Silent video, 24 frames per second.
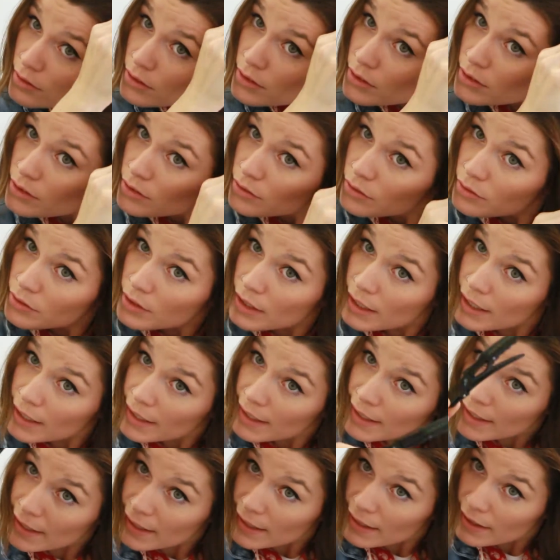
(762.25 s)
So
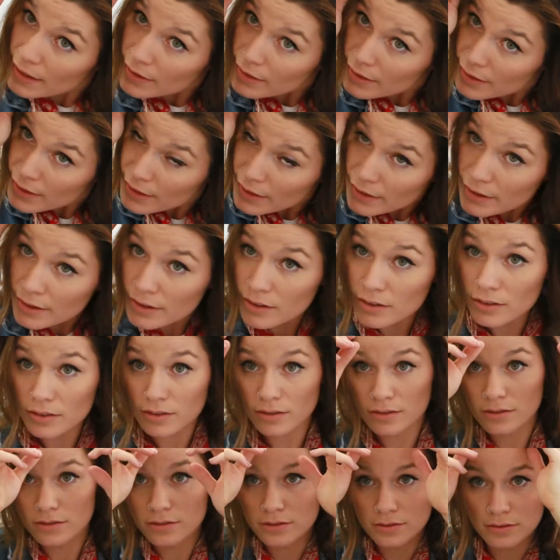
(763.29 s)
right there.
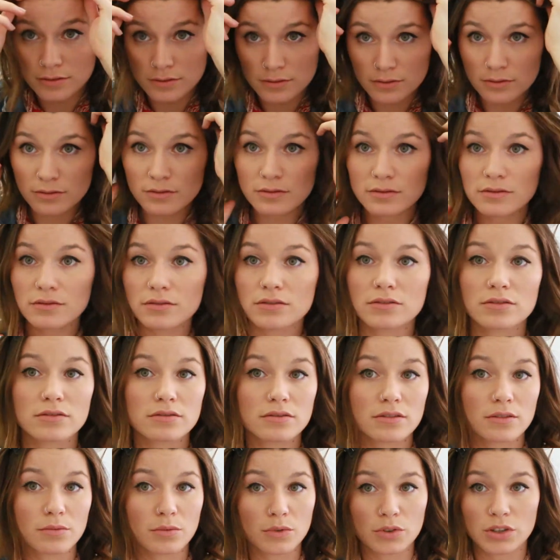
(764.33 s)

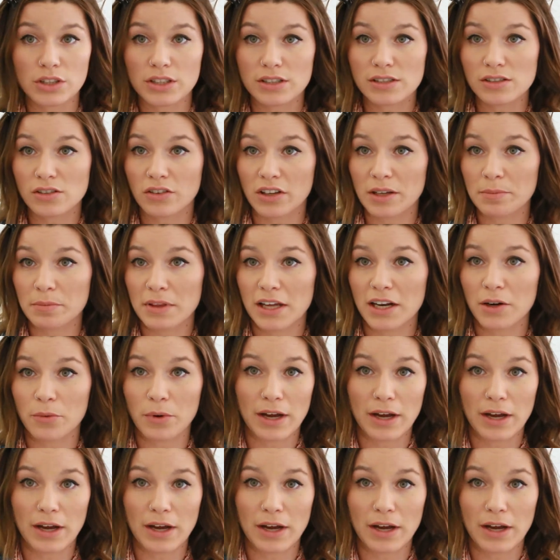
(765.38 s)
And we'll just clip that